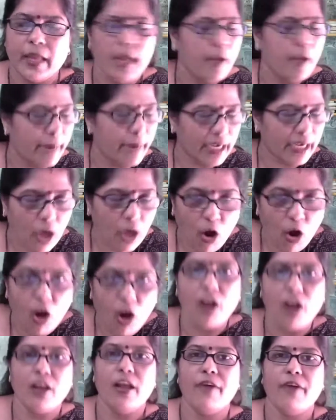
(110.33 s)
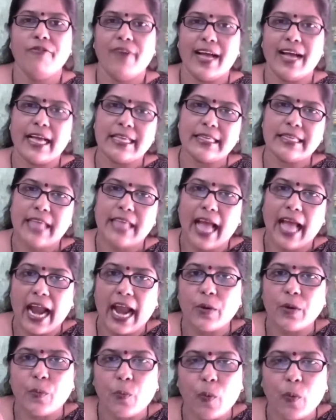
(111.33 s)
But all of us had
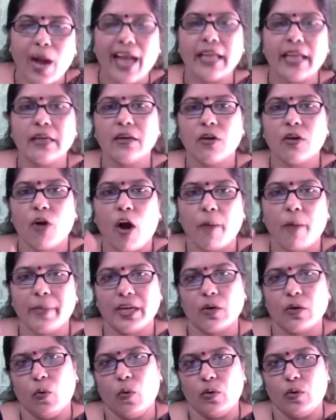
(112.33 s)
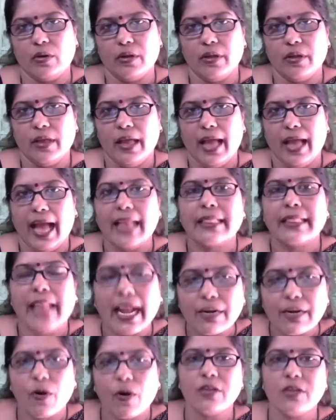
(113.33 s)
one common goal, and that
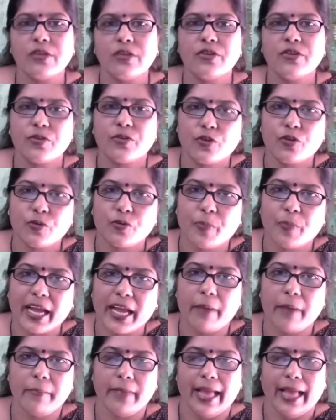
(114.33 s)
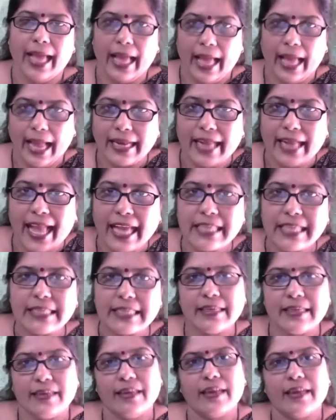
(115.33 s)
was to become an
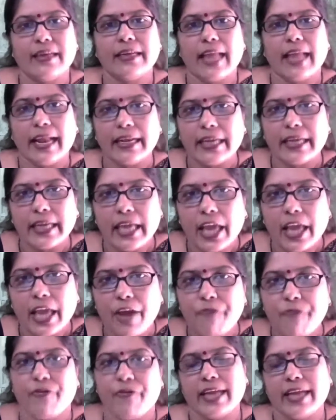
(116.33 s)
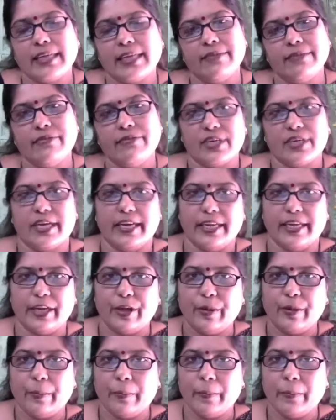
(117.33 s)
excellent and effective trainer.
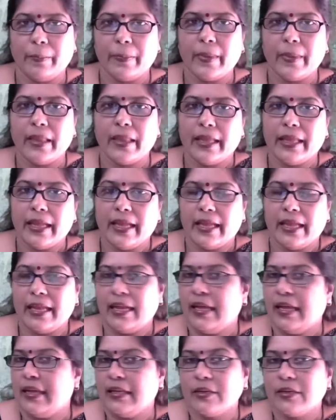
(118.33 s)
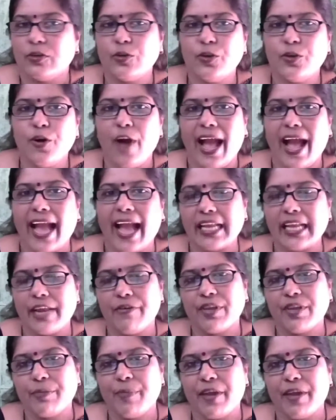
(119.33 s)
Do you agree
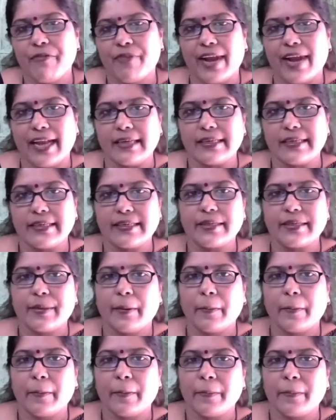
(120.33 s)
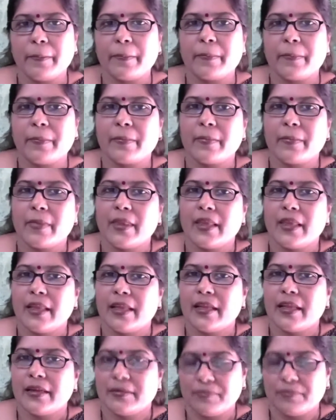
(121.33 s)
with me, friends? Yes,
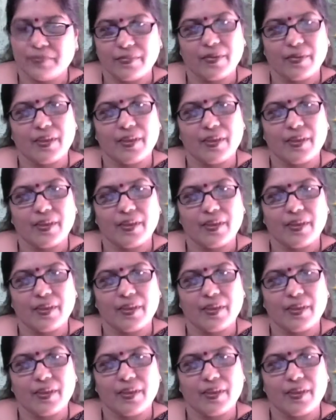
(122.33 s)
Dr. J